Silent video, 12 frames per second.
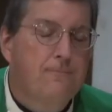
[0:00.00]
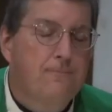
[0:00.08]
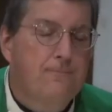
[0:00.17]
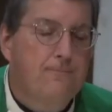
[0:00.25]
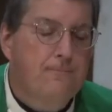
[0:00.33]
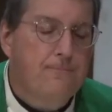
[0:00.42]

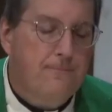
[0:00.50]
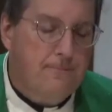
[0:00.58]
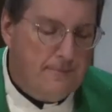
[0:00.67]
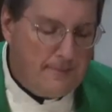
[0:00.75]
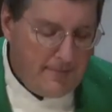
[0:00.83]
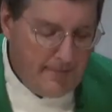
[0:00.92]

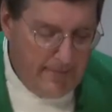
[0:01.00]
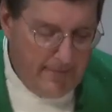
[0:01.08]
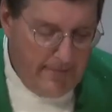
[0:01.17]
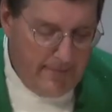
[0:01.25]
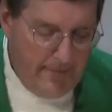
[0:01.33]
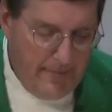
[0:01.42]

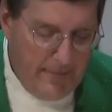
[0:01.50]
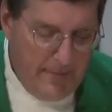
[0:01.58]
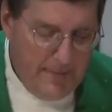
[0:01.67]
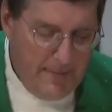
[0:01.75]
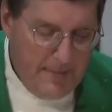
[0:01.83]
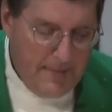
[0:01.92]

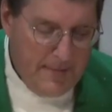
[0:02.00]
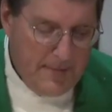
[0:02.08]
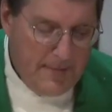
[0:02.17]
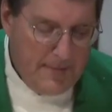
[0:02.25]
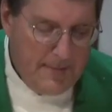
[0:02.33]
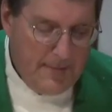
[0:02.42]

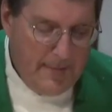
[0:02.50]
[no speech]